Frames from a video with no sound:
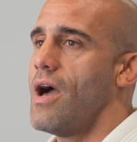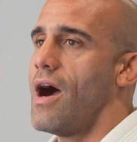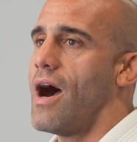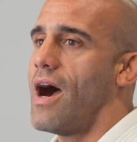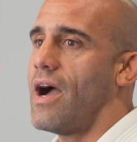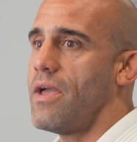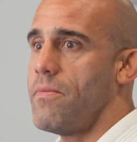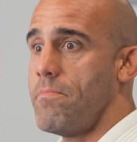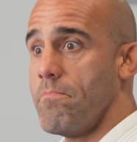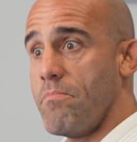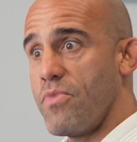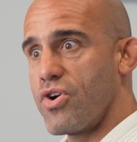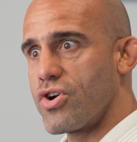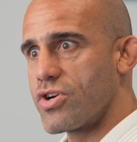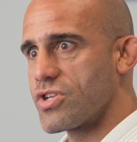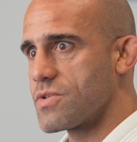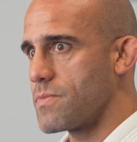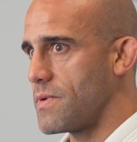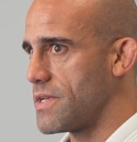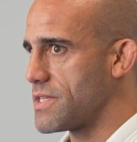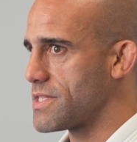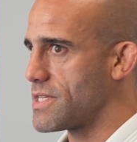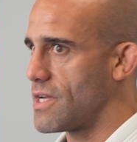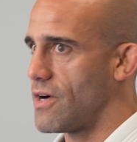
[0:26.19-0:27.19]
I immersed
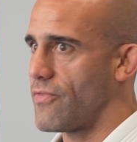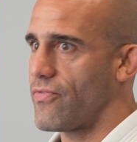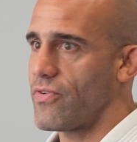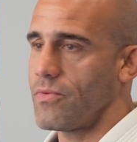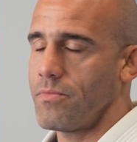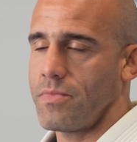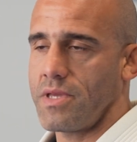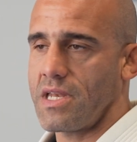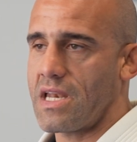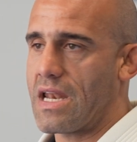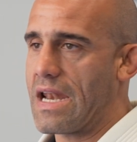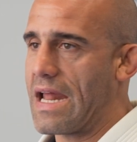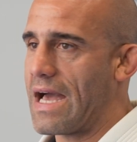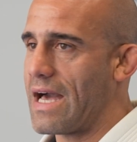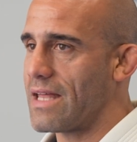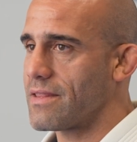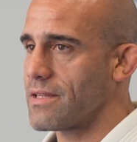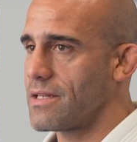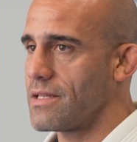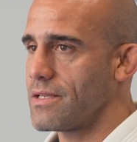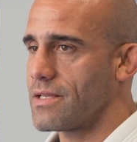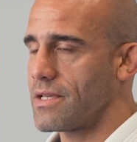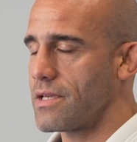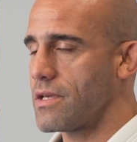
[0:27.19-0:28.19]
myself in being an
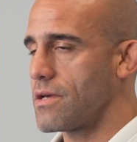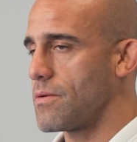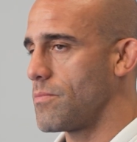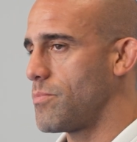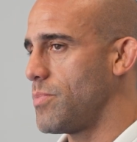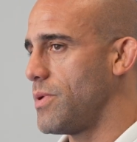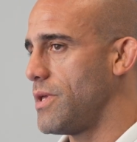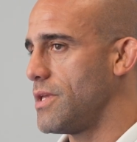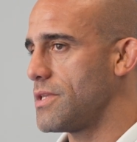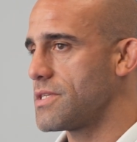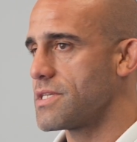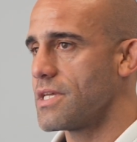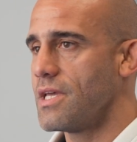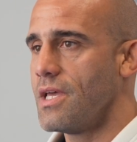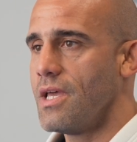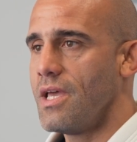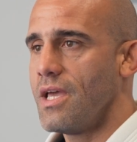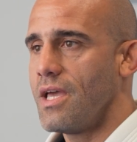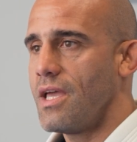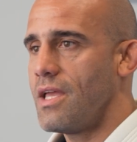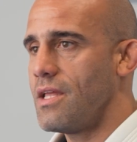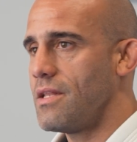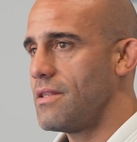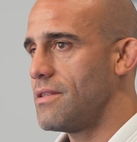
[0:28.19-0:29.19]
athlete. I compete
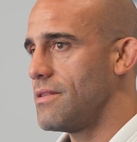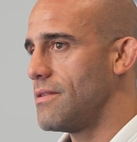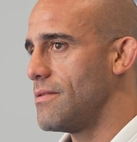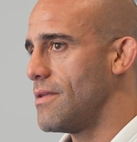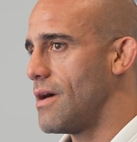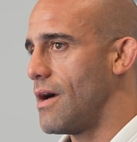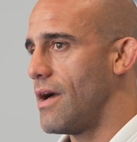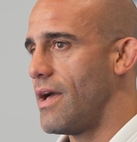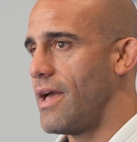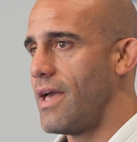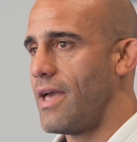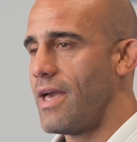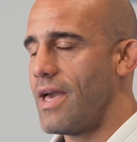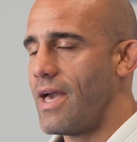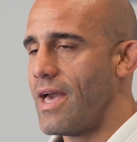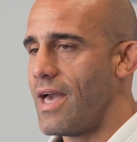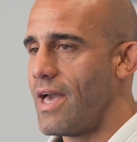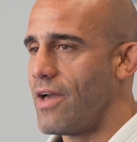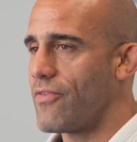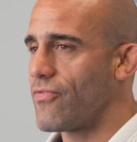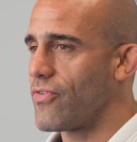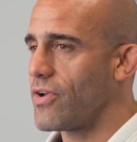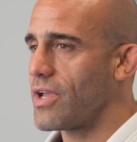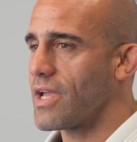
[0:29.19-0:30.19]
in
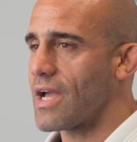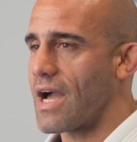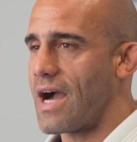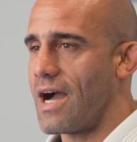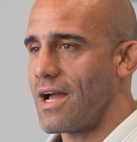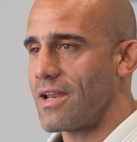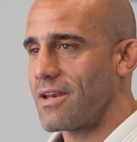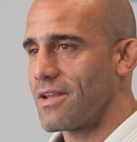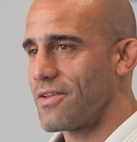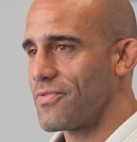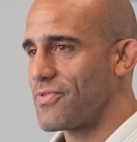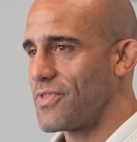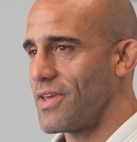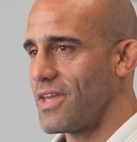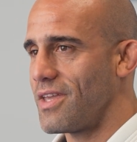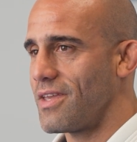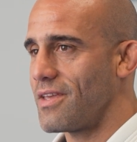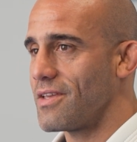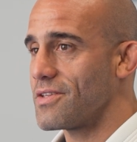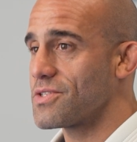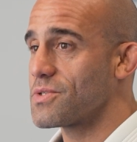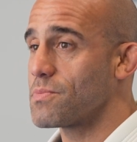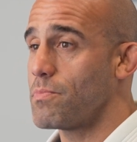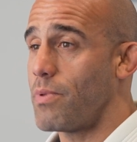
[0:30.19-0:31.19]
every kind of
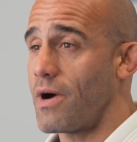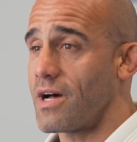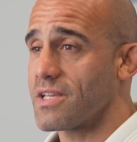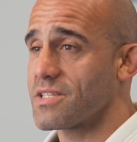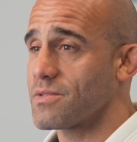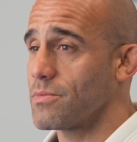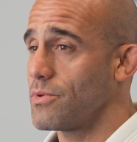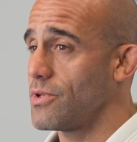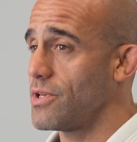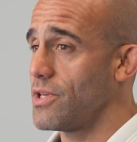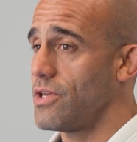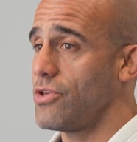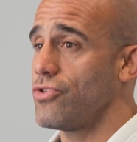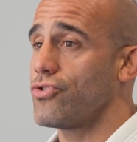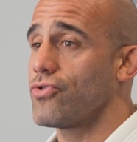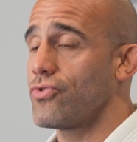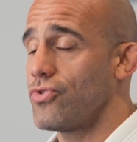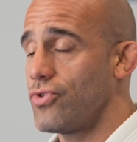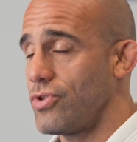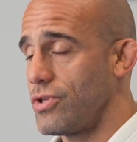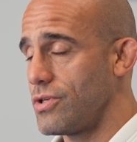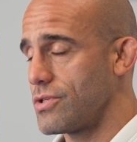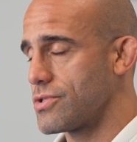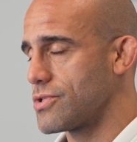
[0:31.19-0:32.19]
thing is possible in
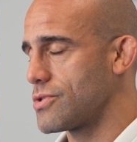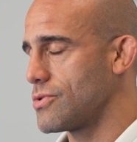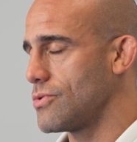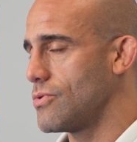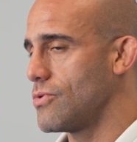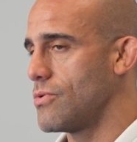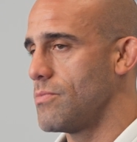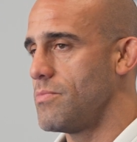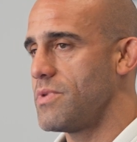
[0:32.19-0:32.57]
Jiu-Jitsu,